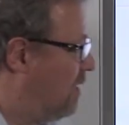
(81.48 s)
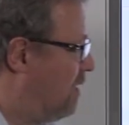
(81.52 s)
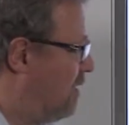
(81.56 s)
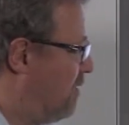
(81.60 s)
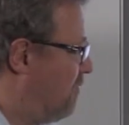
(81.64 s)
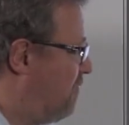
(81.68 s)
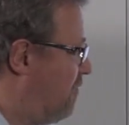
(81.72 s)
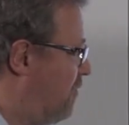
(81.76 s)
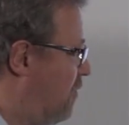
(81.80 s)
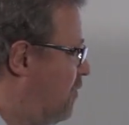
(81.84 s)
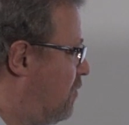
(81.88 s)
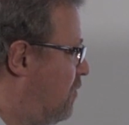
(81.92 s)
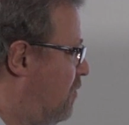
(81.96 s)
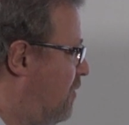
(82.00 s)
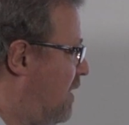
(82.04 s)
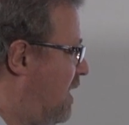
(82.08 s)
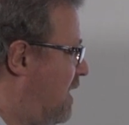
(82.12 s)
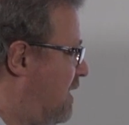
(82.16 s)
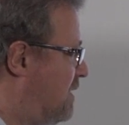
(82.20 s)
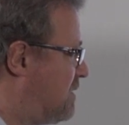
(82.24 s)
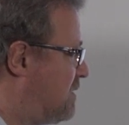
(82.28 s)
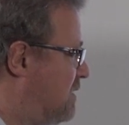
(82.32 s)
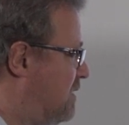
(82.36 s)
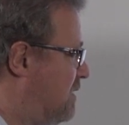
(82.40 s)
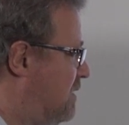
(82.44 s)
a
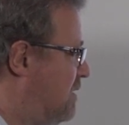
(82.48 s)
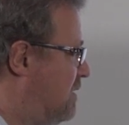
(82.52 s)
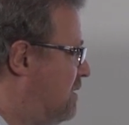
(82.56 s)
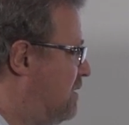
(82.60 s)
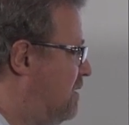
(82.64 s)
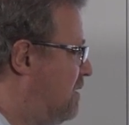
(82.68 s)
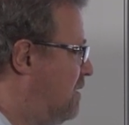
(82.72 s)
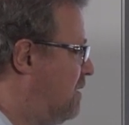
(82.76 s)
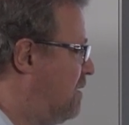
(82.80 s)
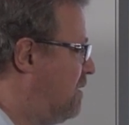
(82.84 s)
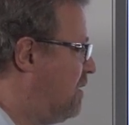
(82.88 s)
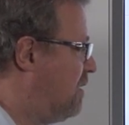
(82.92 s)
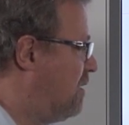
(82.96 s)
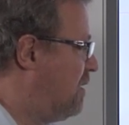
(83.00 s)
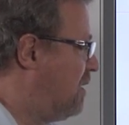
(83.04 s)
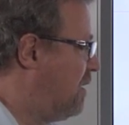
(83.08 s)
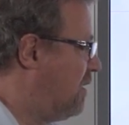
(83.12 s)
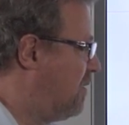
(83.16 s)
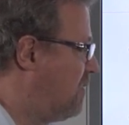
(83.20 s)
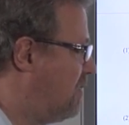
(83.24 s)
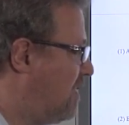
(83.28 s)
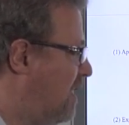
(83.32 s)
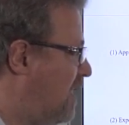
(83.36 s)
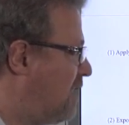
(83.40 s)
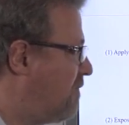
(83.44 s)
photoacid,
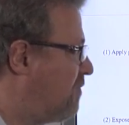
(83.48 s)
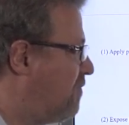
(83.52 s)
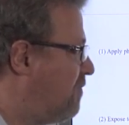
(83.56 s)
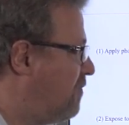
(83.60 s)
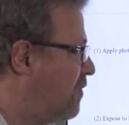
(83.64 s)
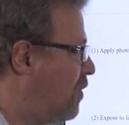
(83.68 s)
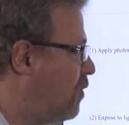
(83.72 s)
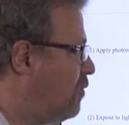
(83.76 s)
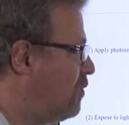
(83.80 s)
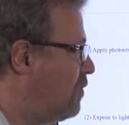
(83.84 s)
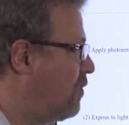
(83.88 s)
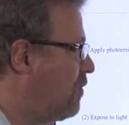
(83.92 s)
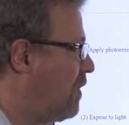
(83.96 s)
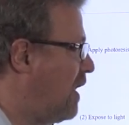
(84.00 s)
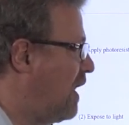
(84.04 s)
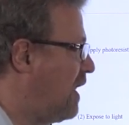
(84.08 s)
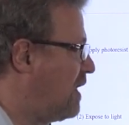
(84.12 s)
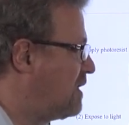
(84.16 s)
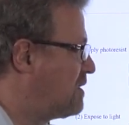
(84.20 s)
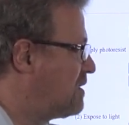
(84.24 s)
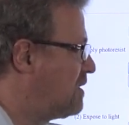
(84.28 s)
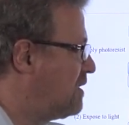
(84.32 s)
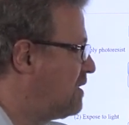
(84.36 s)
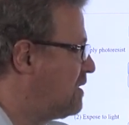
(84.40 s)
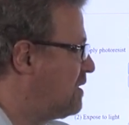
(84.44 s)
and that
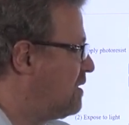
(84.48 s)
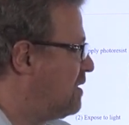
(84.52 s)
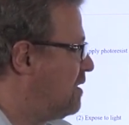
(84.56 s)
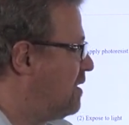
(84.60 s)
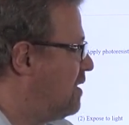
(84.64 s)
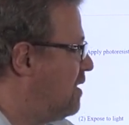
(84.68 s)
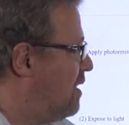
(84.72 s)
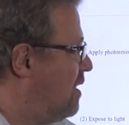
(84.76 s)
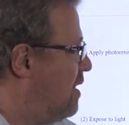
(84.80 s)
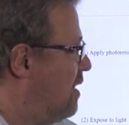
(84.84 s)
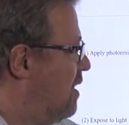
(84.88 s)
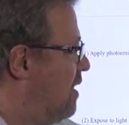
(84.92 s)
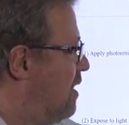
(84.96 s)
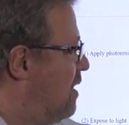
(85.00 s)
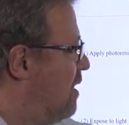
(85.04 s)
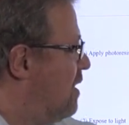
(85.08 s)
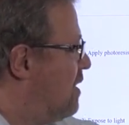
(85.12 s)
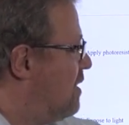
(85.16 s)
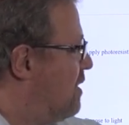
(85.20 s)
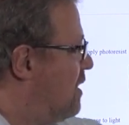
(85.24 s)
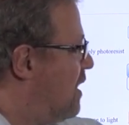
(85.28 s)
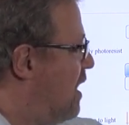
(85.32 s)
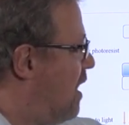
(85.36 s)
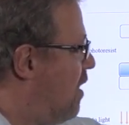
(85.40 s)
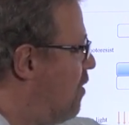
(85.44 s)
photoacid
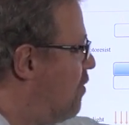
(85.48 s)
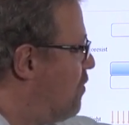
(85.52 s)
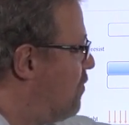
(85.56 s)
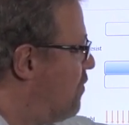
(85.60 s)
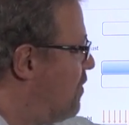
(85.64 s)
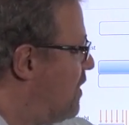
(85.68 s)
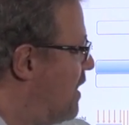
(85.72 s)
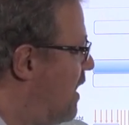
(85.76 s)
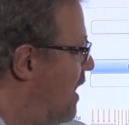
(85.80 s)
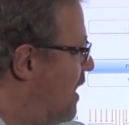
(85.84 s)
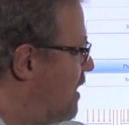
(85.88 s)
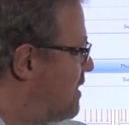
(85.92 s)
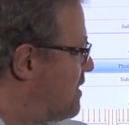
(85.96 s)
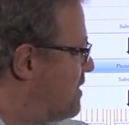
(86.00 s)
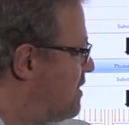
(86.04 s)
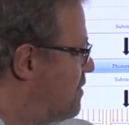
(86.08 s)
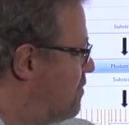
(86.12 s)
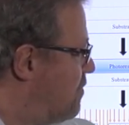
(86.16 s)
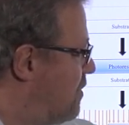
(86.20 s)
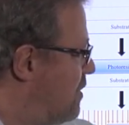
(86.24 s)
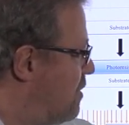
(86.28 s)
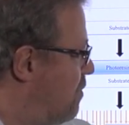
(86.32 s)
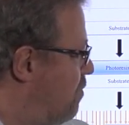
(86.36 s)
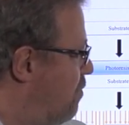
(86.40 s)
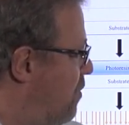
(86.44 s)
now reacts
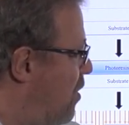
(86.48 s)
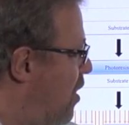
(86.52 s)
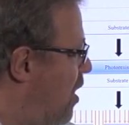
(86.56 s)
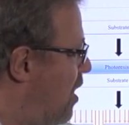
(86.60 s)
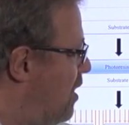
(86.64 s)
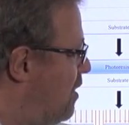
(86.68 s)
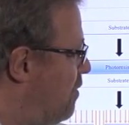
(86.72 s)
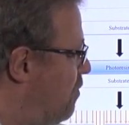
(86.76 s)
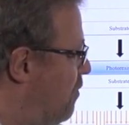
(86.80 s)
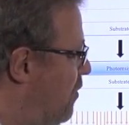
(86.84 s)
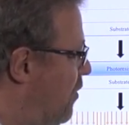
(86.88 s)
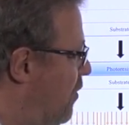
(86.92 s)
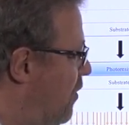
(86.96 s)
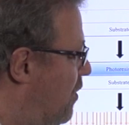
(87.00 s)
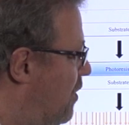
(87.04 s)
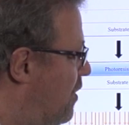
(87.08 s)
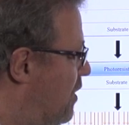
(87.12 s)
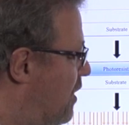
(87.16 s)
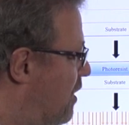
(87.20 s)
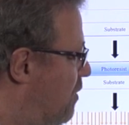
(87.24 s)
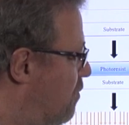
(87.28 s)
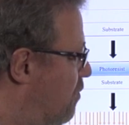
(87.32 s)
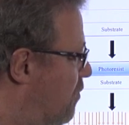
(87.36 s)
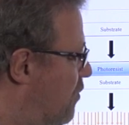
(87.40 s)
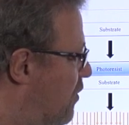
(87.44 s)
with a polymer
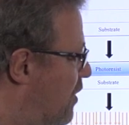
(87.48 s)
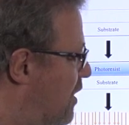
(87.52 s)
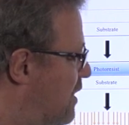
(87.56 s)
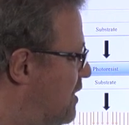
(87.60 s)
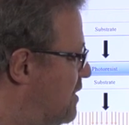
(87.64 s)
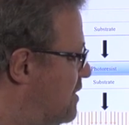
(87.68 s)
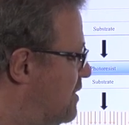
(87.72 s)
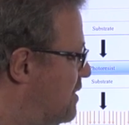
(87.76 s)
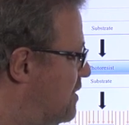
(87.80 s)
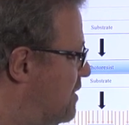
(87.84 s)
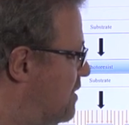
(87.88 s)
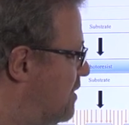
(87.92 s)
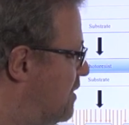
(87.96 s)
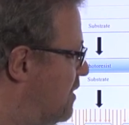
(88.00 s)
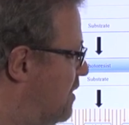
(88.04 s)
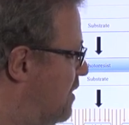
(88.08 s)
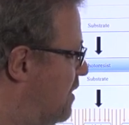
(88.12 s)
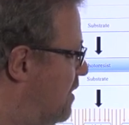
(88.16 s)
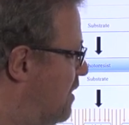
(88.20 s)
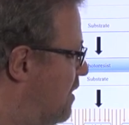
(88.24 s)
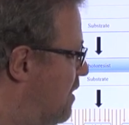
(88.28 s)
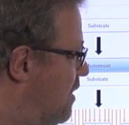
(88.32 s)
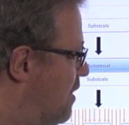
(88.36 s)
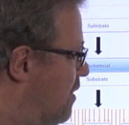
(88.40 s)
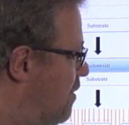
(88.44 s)
and breaks
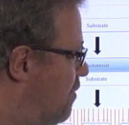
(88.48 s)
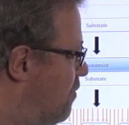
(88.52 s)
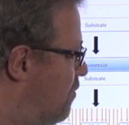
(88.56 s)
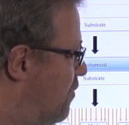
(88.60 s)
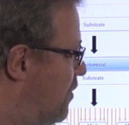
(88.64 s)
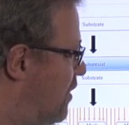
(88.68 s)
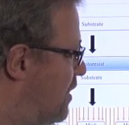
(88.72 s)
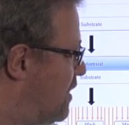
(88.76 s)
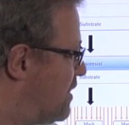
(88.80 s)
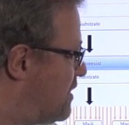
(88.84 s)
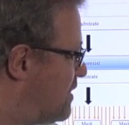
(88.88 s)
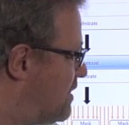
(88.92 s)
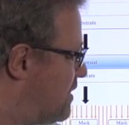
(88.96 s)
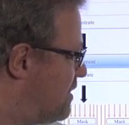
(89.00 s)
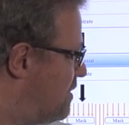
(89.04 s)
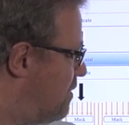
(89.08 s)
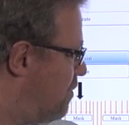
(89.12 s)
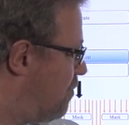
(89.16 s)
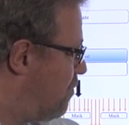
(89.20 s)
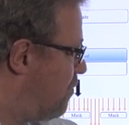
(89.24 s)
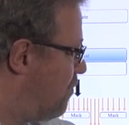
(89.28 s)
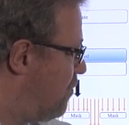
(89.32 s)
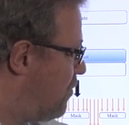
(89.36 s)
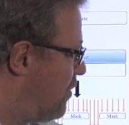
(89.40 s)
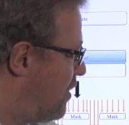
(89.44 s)

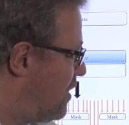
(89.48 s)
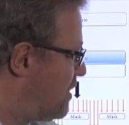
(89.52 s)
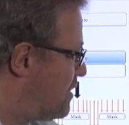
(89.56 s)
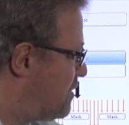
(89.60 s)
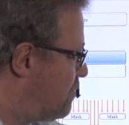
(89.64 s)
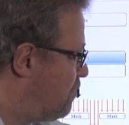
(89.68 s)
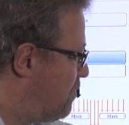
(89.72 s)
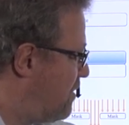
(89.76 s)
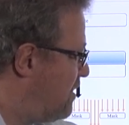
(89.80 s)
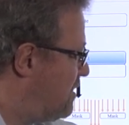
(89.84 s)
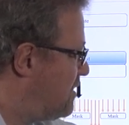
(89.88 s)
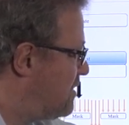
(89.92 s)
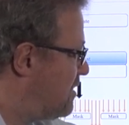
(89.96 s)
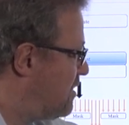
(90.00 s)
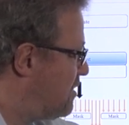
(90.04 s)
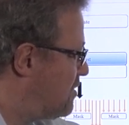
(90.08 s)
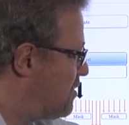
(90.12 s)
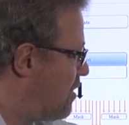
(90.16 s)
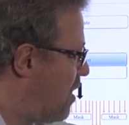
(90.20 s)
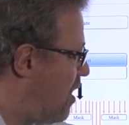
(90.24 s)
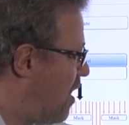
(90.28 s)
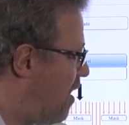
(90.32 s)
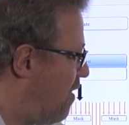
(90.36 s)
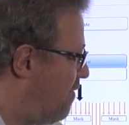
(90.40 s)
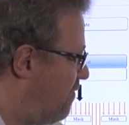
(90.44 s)

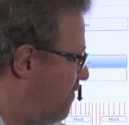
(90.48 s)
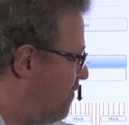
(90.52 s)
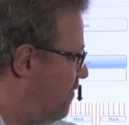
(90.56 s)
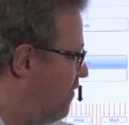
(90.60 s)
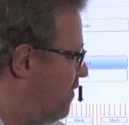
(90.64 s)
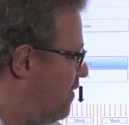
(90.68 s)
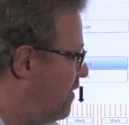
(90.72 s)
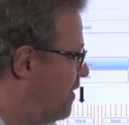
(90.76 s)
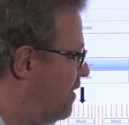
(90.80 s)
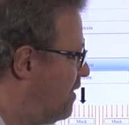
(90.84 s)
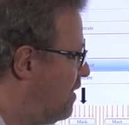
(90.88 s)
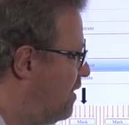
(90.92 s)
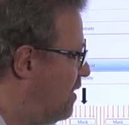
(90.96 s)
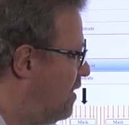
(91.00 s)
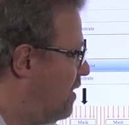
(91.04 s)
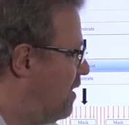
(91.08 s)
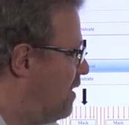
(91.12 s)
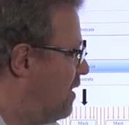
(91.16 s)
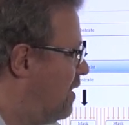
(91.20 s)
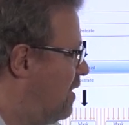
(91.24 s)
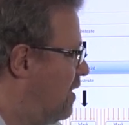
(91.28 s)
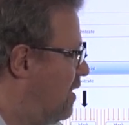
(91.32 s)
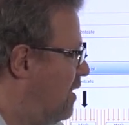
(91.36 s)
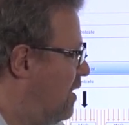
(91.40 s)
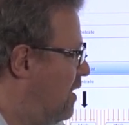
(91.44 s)
pieces off.
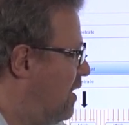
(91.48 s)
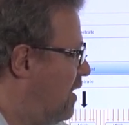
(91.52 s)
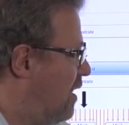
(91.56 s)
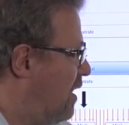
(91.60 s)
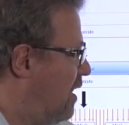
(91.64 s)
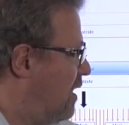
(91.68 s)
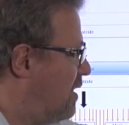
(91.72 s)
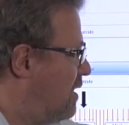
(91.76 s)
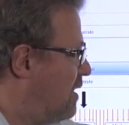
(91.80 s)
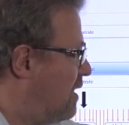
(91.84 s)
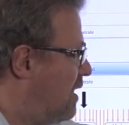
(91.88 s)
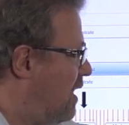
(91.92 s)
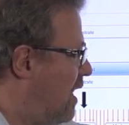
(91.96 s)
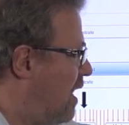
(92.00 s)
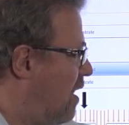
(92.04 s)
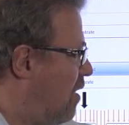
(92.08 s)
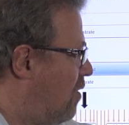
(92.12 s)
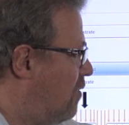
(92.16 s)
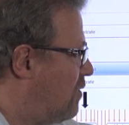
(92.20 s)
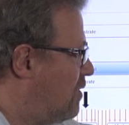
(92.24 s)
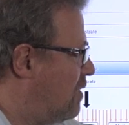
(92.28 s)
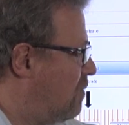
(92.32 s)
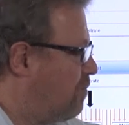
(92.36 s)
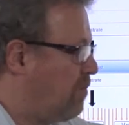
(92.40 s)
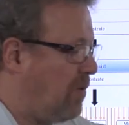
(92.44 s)
And
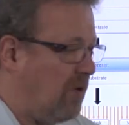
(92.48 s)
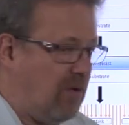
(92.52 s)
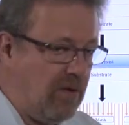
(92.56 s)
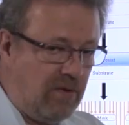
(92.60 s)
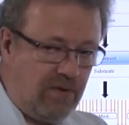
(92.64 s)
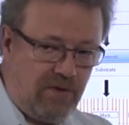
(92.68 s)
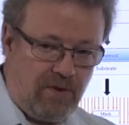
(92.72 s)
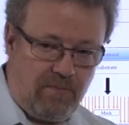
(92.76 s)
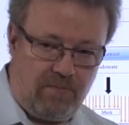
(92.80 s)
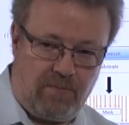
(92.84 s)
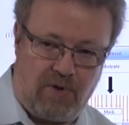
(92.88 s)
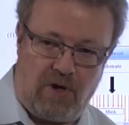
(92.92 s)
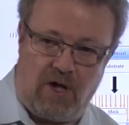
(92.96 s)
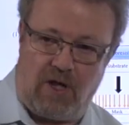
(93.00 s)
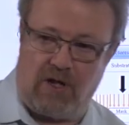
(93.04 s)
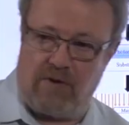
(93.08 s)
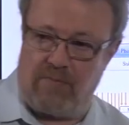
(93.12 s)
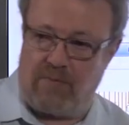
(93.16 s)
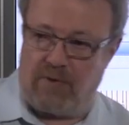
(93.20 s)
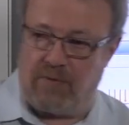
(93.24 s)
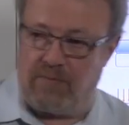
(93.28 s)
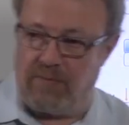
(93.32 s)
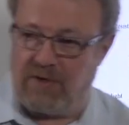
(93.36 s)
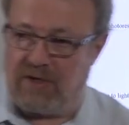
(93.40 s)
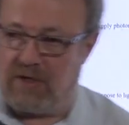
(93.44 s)
now the
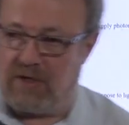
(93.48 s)
polymer